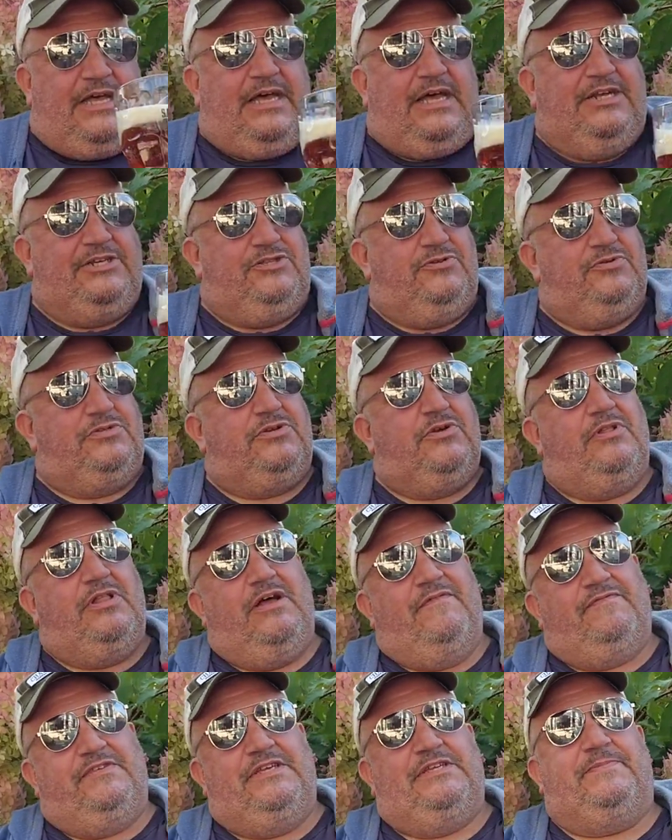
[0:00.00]
I do so
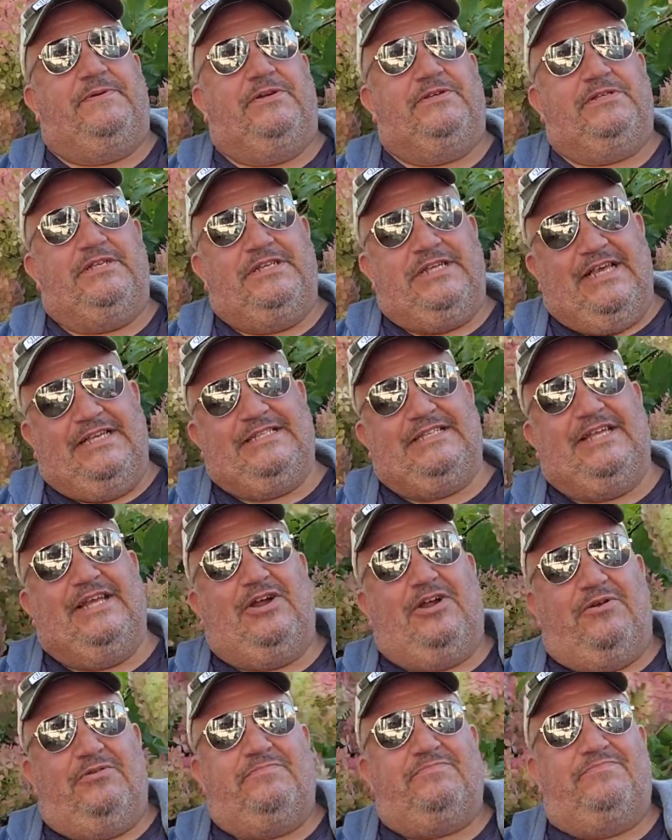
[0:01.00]
love these beers, and yes, they
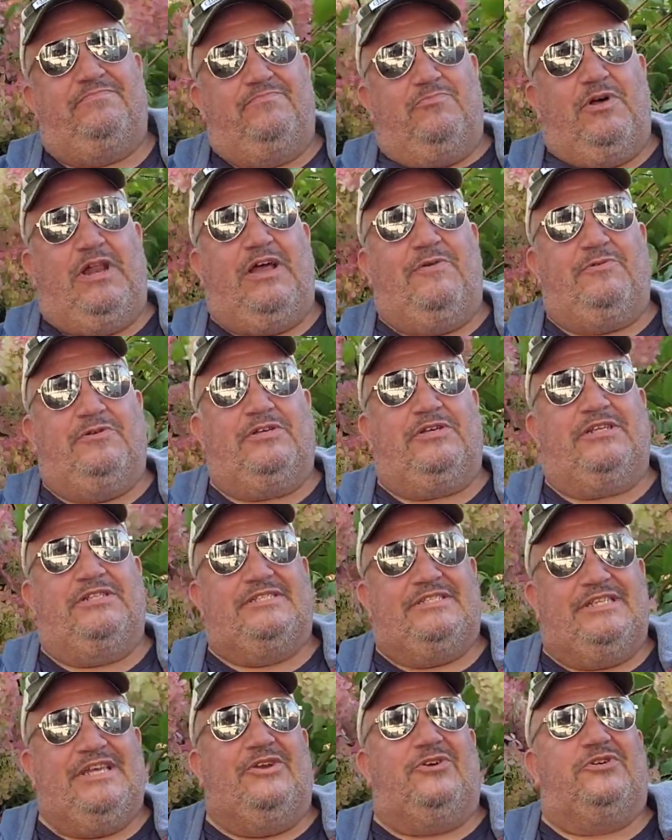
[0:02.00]
are what I would
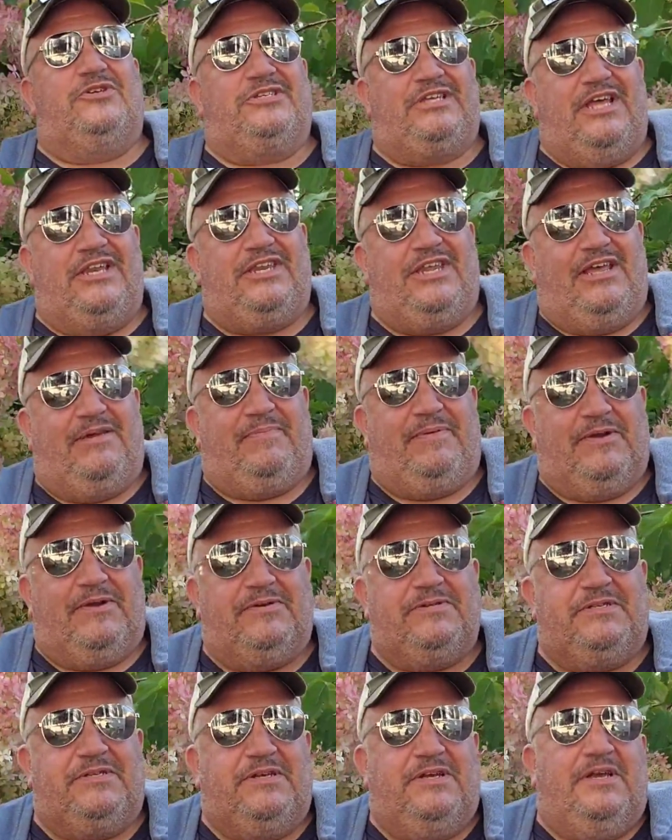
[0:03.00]
consider Sunday
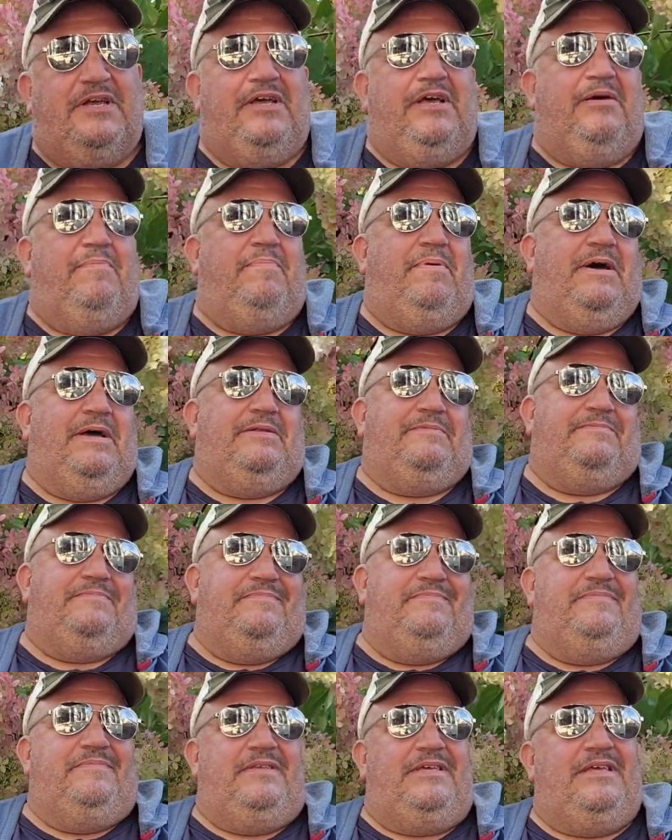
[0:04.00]
beers, but
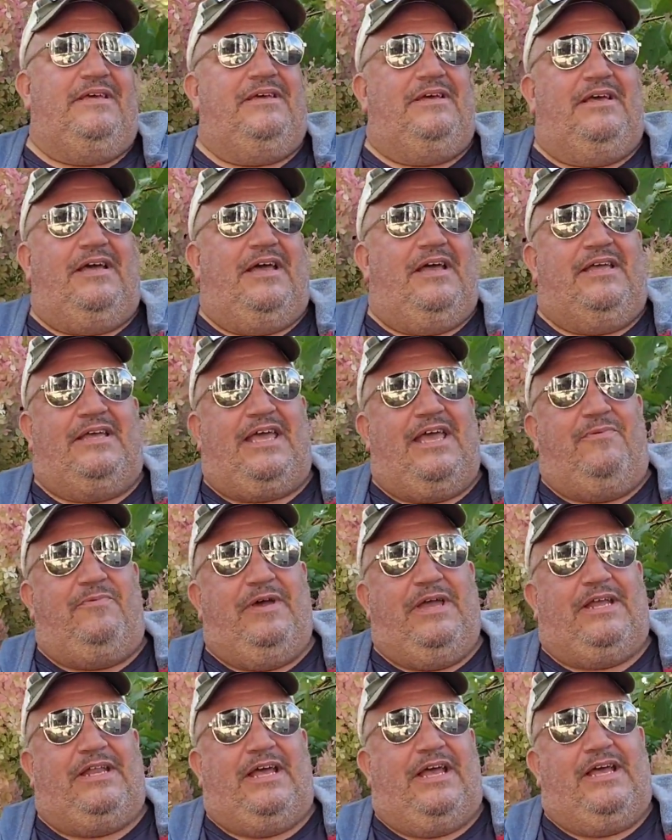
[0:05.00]
eh, I can't
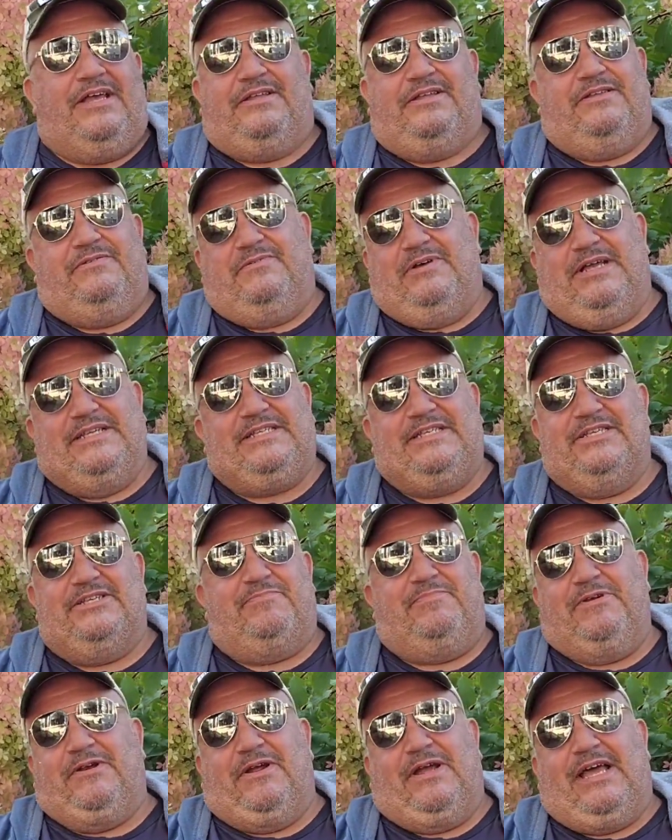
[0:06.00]
wait. I, I see
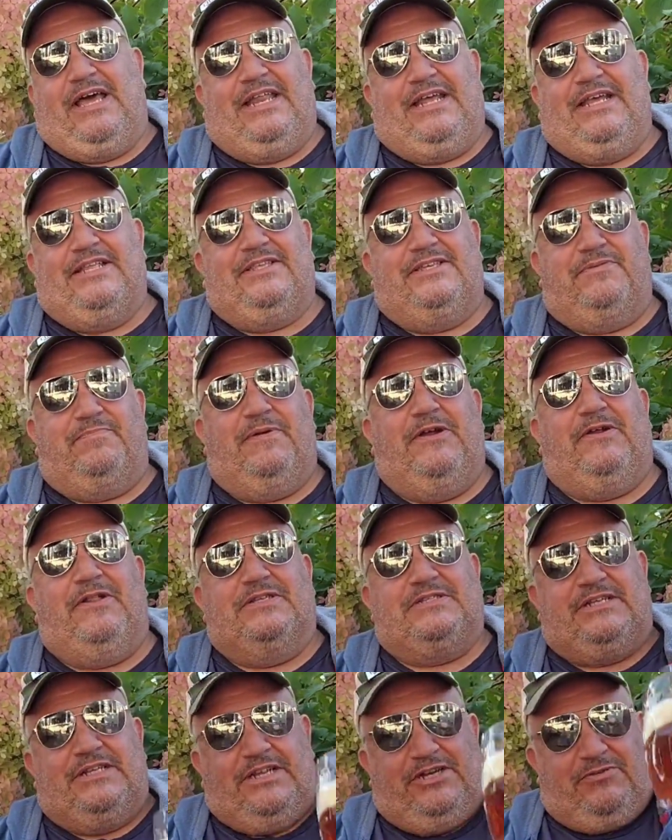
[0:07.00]
this beer. I got to get this beer.
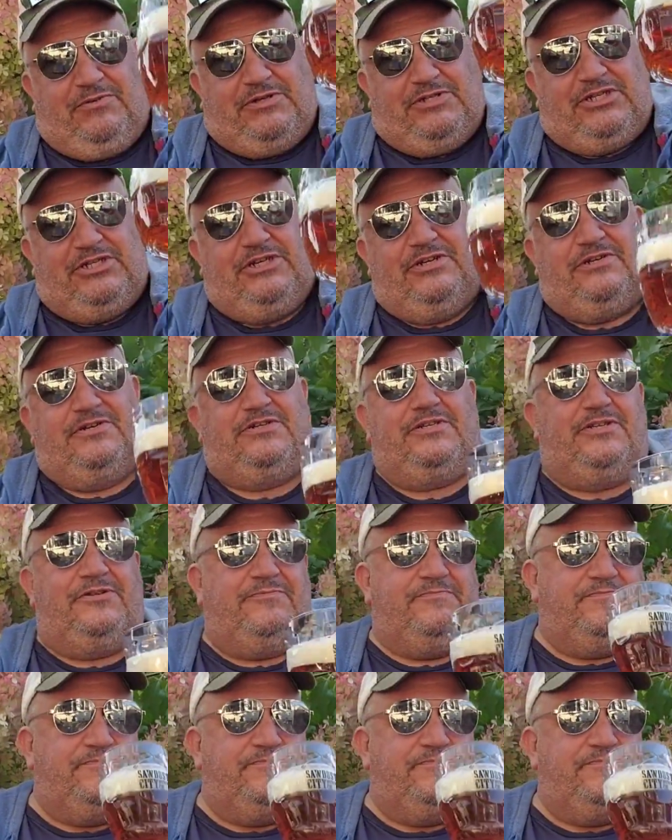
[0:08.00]
Let's get into it. Cheers.